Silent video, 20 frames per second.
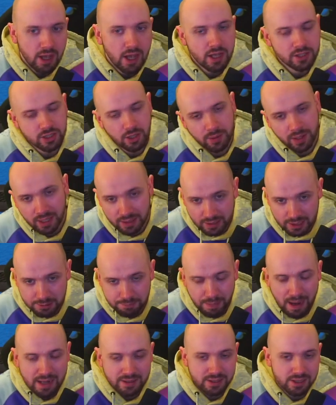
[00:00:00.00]
So hit this
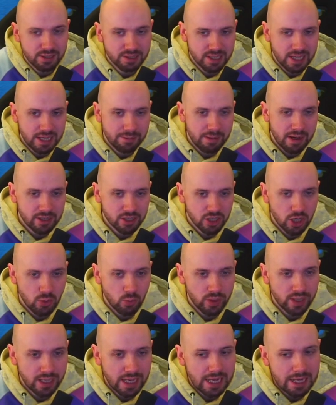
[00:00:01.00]
back to your teammate so
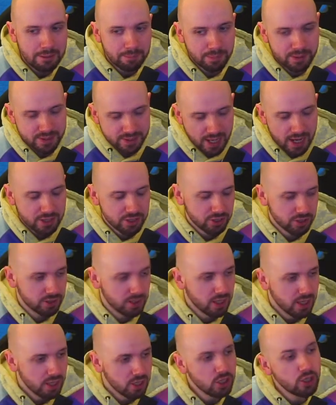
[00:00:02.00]
we keep possession.
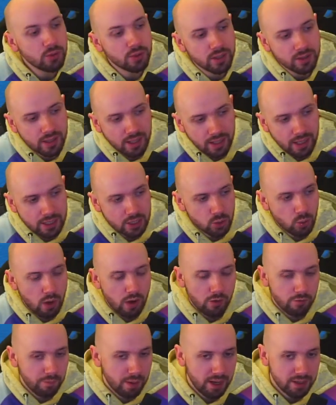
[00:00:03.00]
You can then get
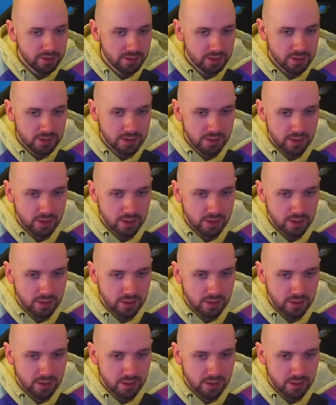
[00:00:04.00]
12 pads.